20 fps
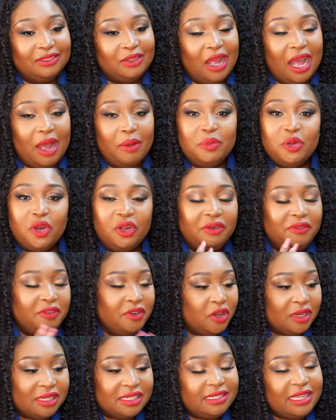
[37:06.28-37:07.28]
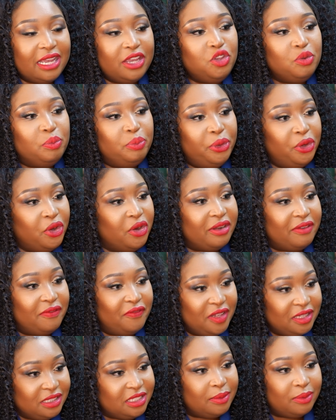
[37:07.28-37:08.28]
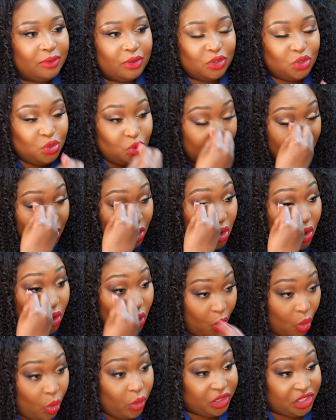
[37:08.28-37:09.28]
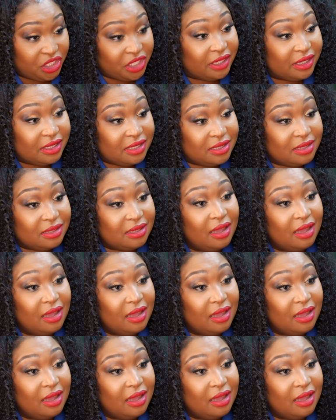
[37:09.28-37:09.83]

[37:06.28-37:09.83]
I'm not even going to say you put on a filter because you are gorgeous.